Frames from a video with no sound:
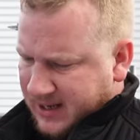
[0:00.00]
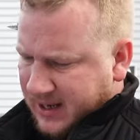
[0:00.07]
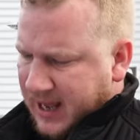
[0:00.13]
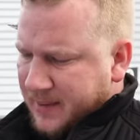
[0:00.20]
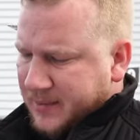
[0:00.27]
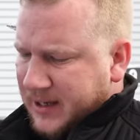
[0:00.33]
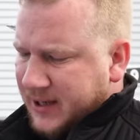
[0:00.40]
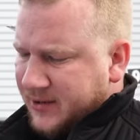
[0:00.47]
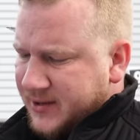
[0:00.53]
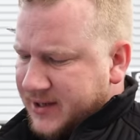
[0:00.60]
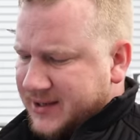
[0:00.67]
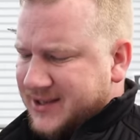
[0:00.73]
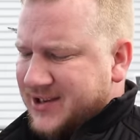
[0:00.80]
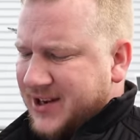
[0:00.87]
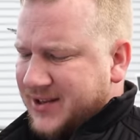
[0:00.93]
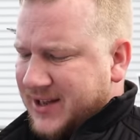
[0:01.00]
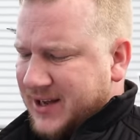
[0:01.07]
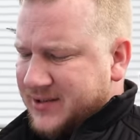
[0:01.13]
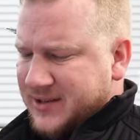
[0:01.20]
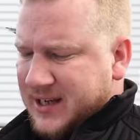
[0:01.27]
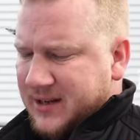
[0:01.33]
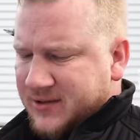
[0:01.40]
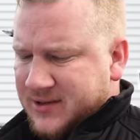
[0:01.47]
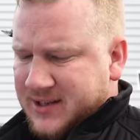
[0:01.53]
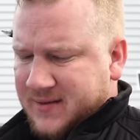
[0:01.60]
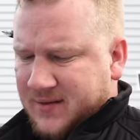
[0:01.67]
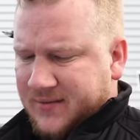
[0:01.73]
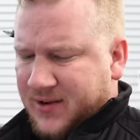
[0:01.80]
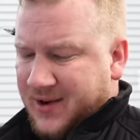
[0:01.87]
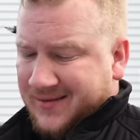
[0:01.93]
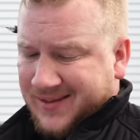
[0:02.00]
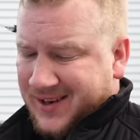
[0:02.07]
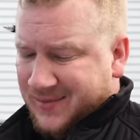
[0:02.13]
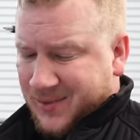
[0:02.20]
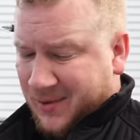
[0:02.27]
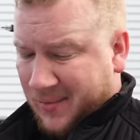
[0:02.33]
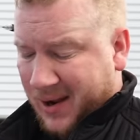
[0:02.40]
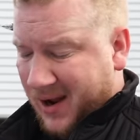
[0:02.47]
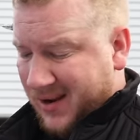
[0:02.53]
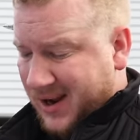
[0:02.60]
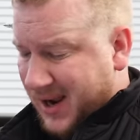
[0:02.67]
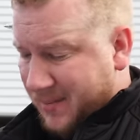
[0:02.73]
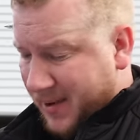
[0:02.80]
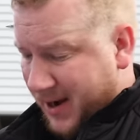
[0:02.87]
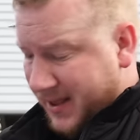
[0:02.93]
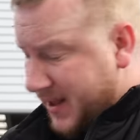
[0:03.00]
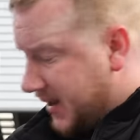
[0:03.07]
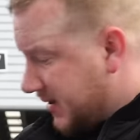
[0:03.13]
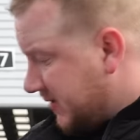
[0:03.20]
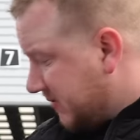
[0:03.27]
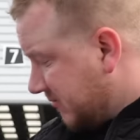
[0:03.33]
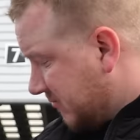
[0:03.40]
Cap clean on this is 9,875. I ain't paying that.